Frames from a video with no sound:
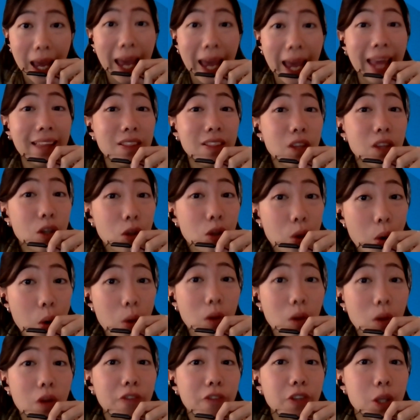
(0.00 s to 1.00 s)
And the
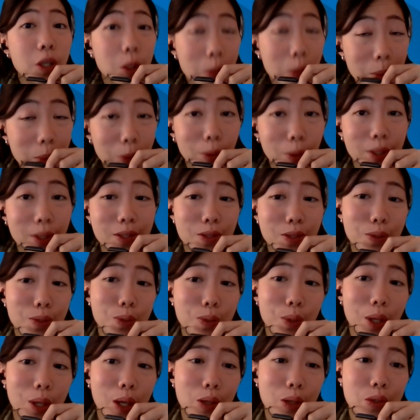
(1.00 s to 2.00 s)
goal of human rights
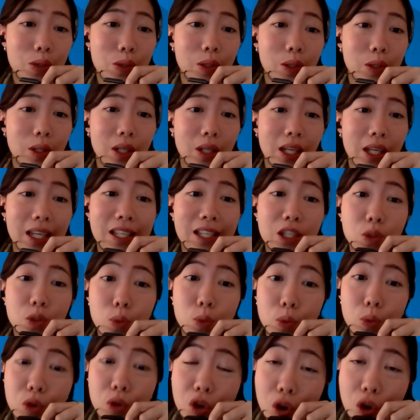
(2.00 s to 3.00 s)
education is
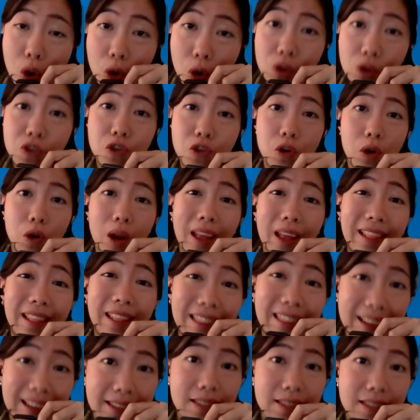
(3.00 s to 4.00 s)
to nurture
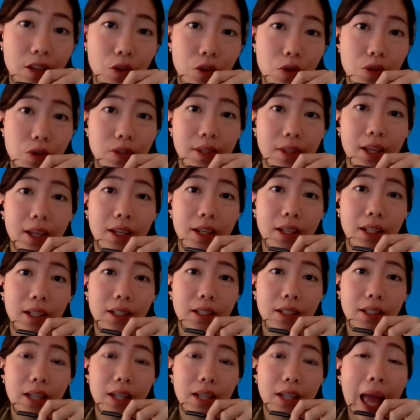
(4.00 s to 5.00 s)
this understanding,
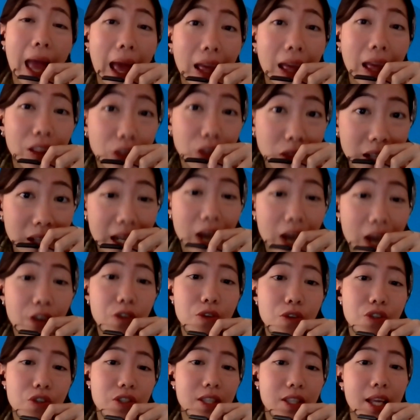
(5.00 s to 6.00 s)
the
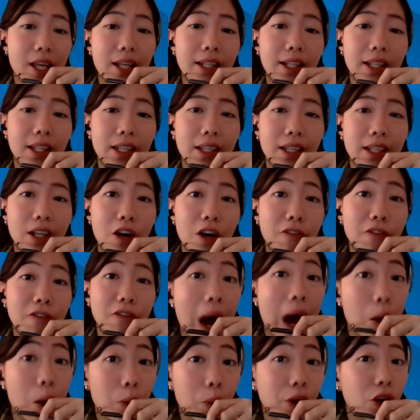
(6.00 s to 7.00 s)
understanding of
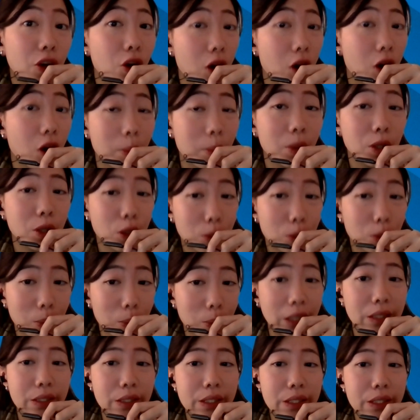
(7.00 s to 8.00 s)
our common
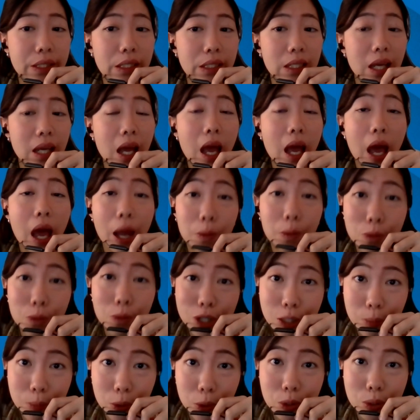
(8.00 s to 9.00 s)
humanity and
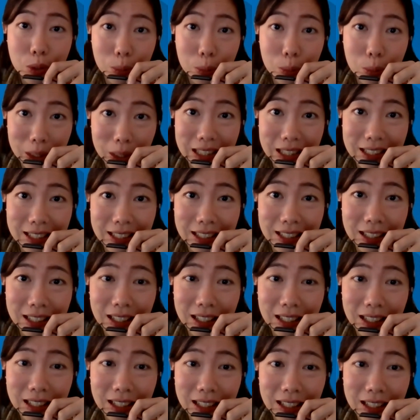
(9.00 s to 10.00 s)
responsibility
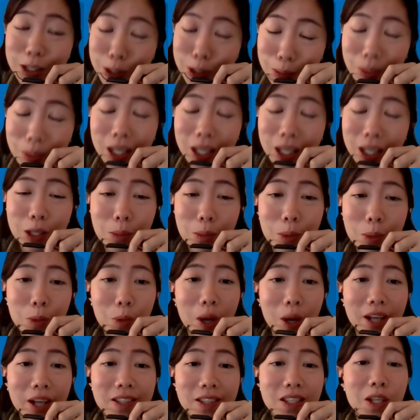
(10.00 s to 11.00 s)
to make human
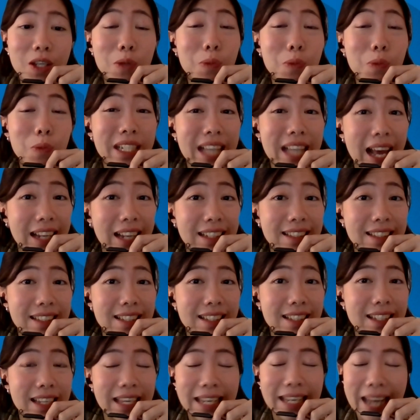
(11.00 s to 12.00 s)
rights a
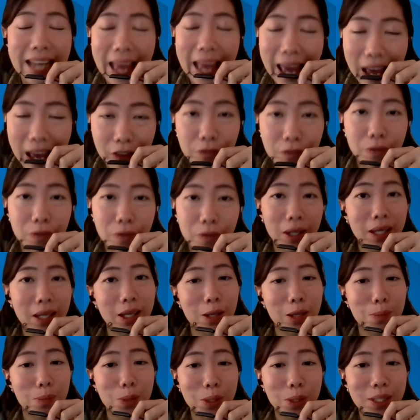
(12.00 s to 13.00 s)
reality in every
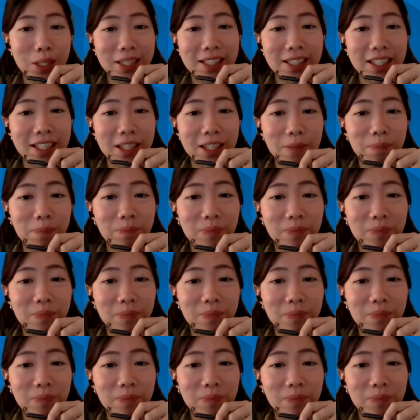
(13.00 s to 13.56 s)
community.